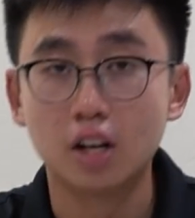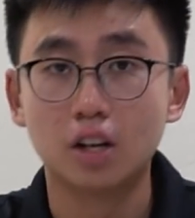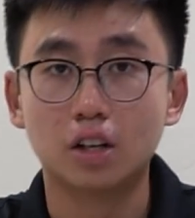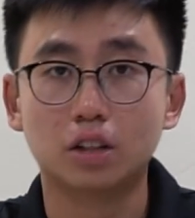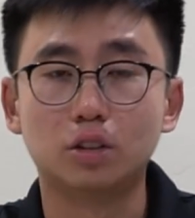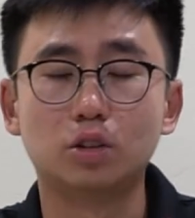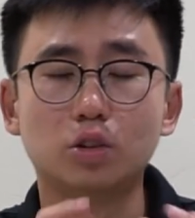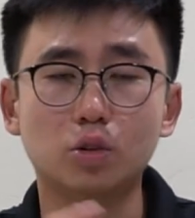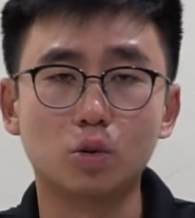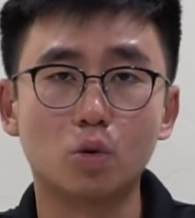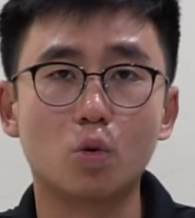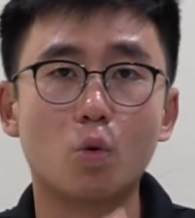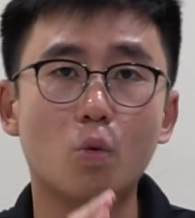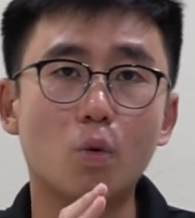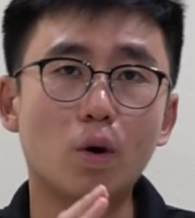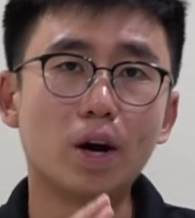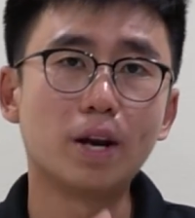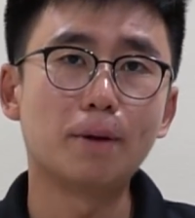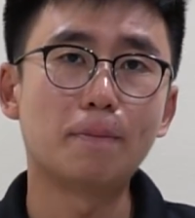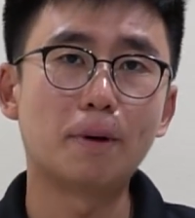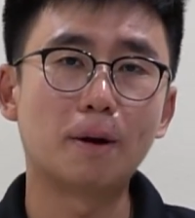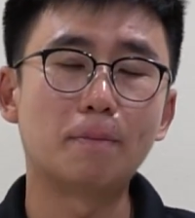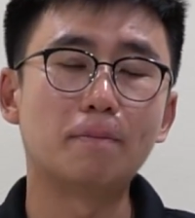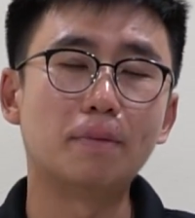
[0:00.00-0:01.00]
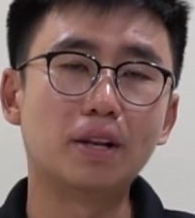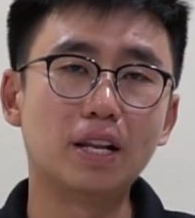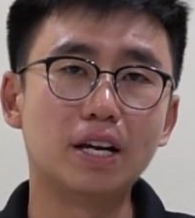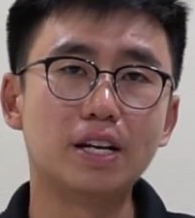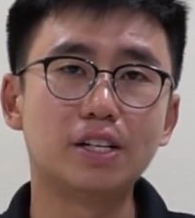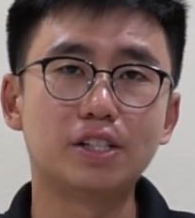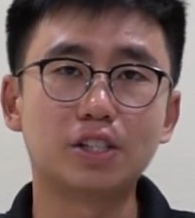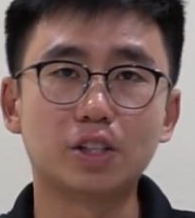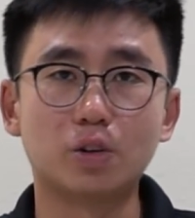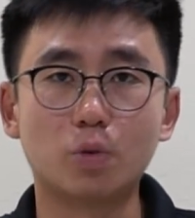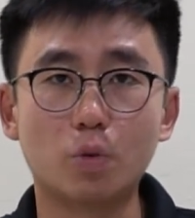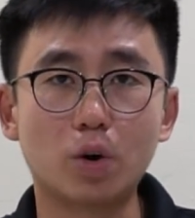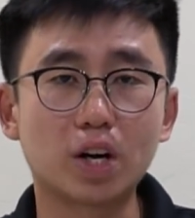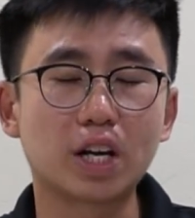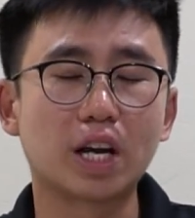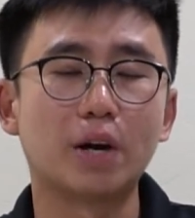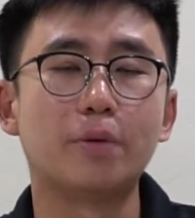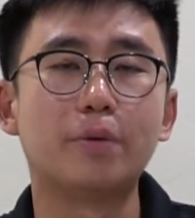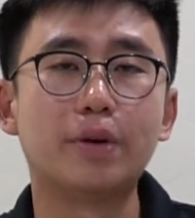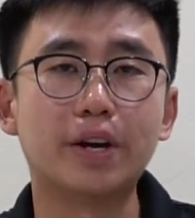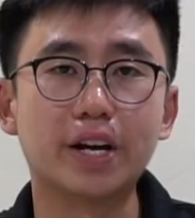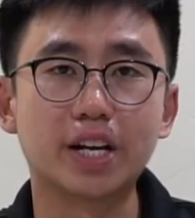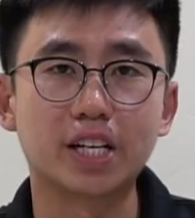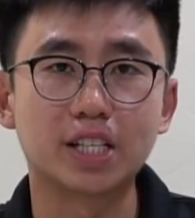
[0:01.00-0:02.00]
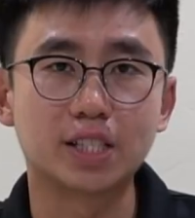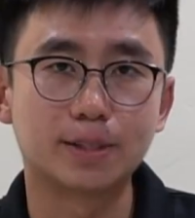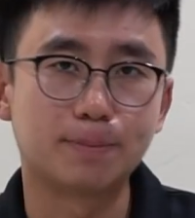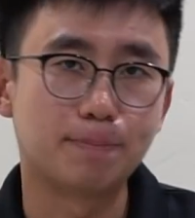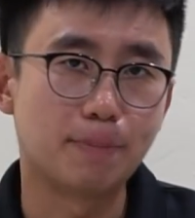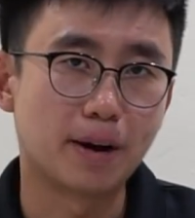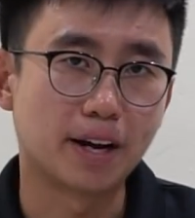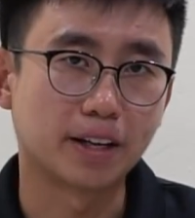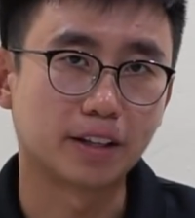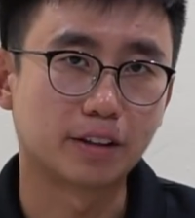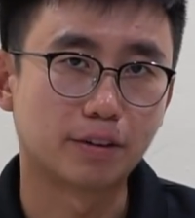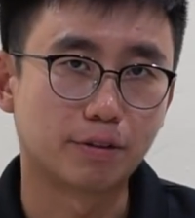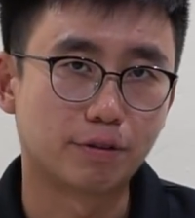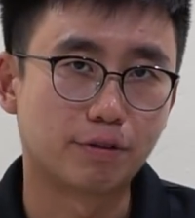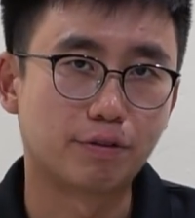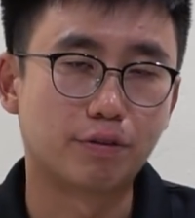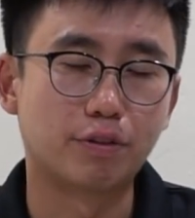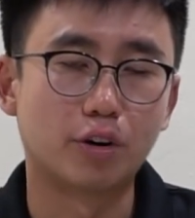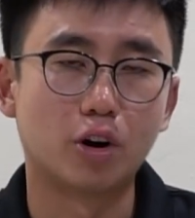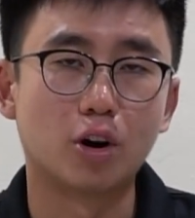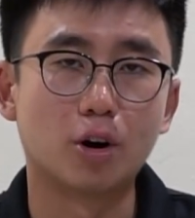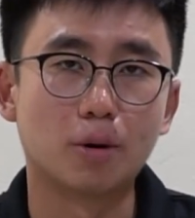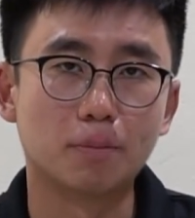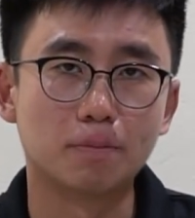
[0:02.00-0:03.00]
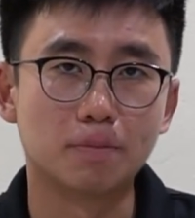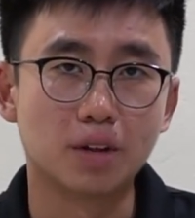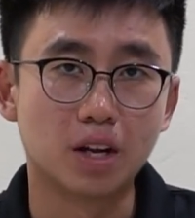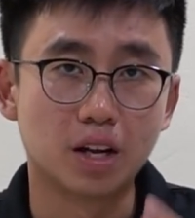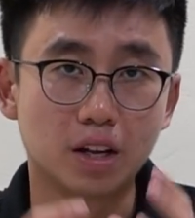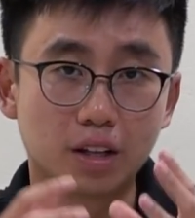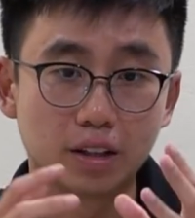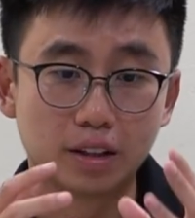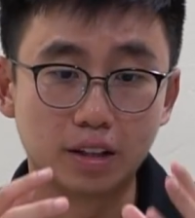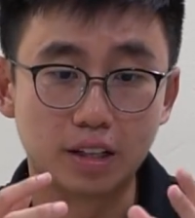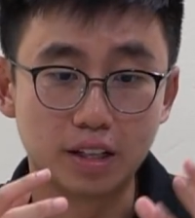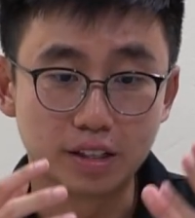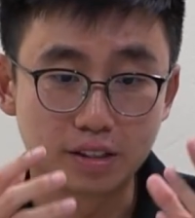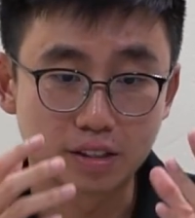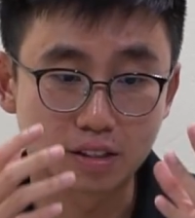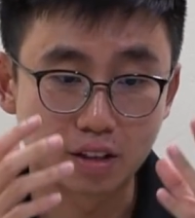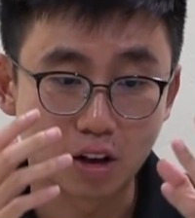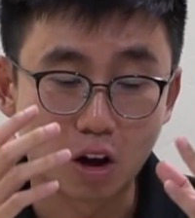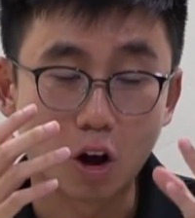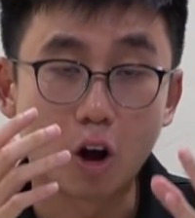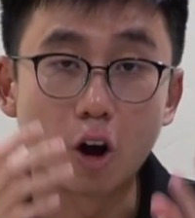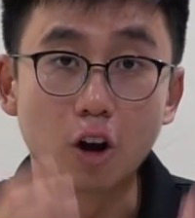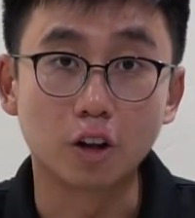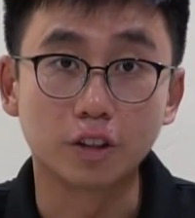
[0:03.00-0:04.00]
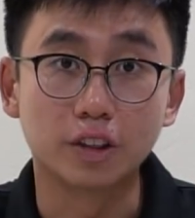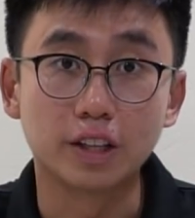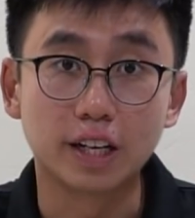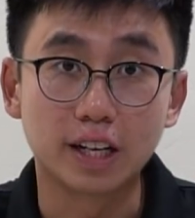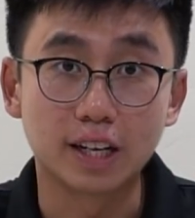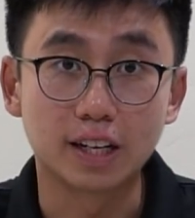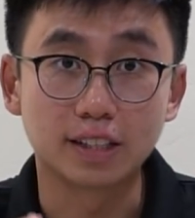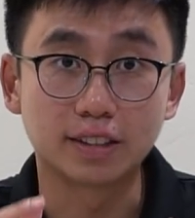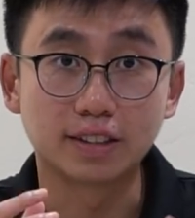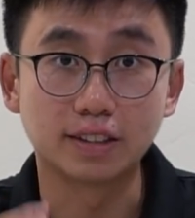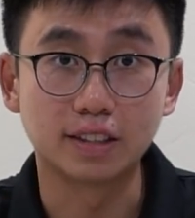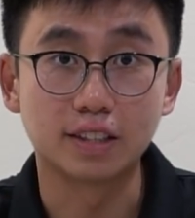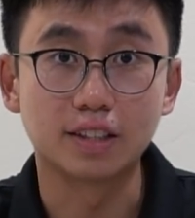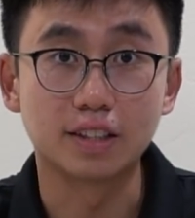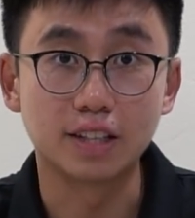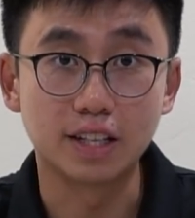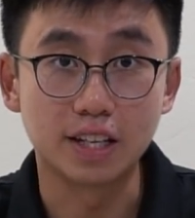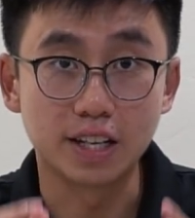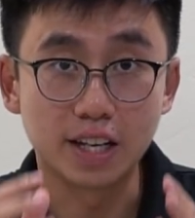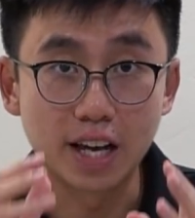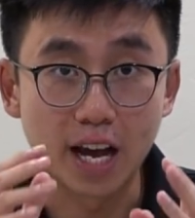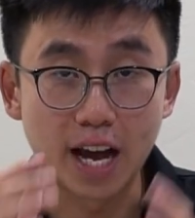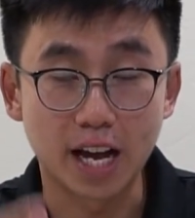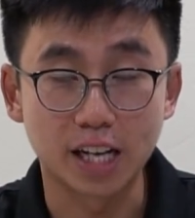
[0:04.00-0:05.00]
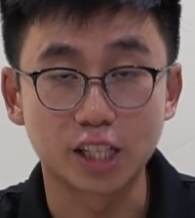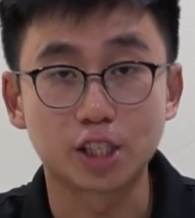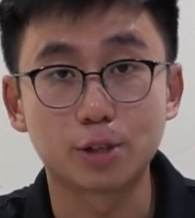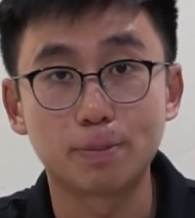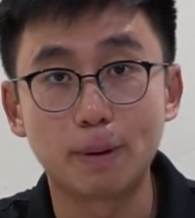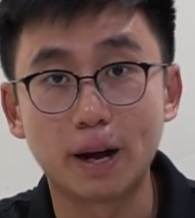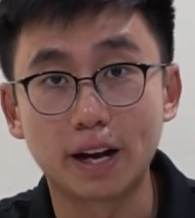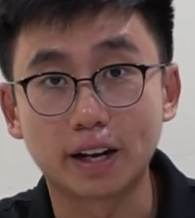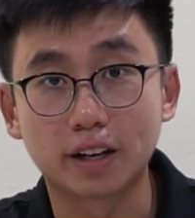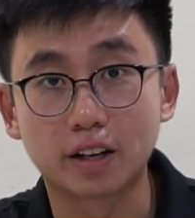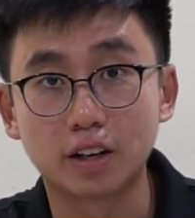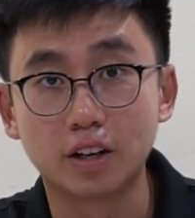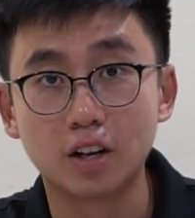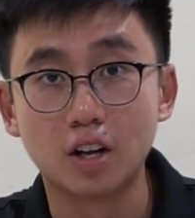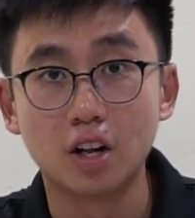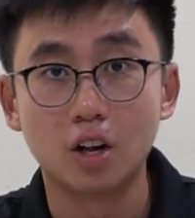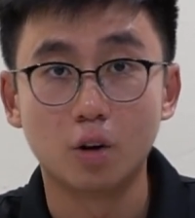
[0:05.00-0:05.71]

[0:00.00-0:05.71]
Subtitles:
So what about Malaysia? What can we expect from this Honda City Hatchback?